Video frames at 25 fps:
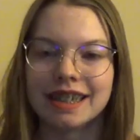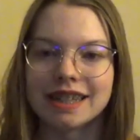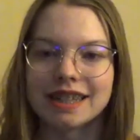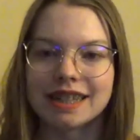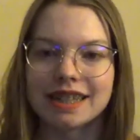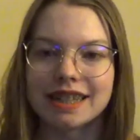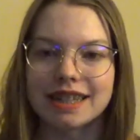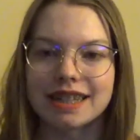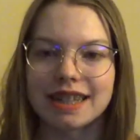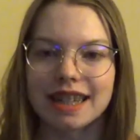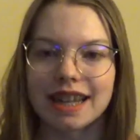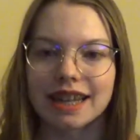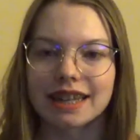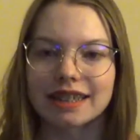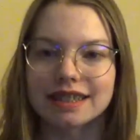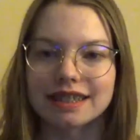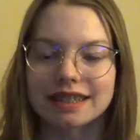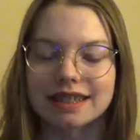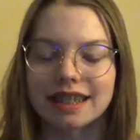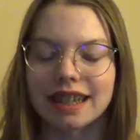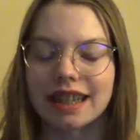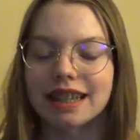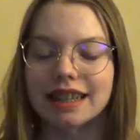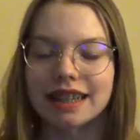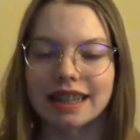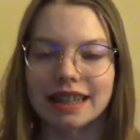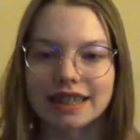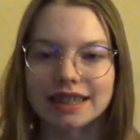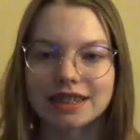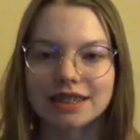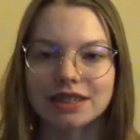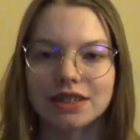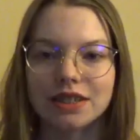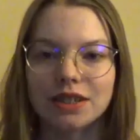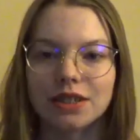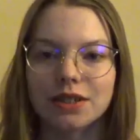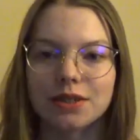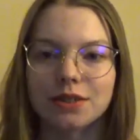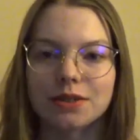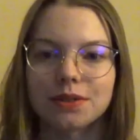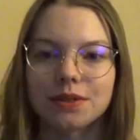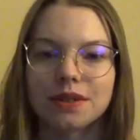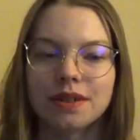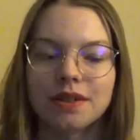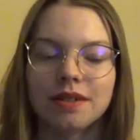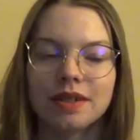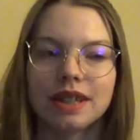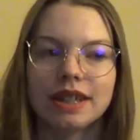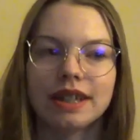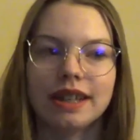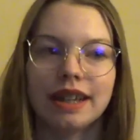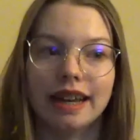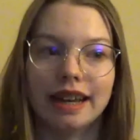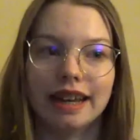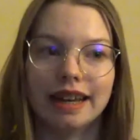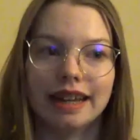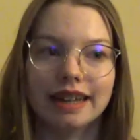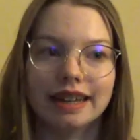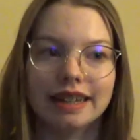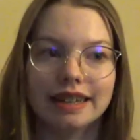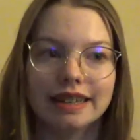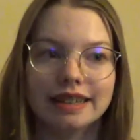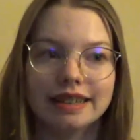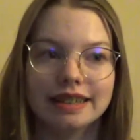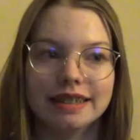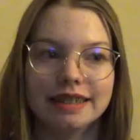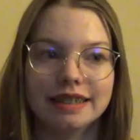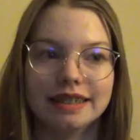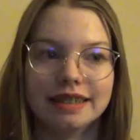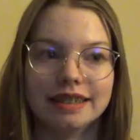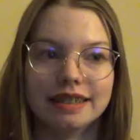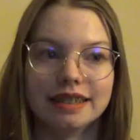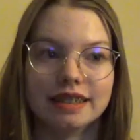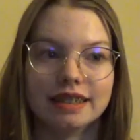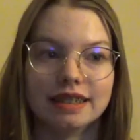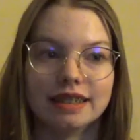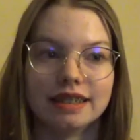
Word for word: details that I'd like to know and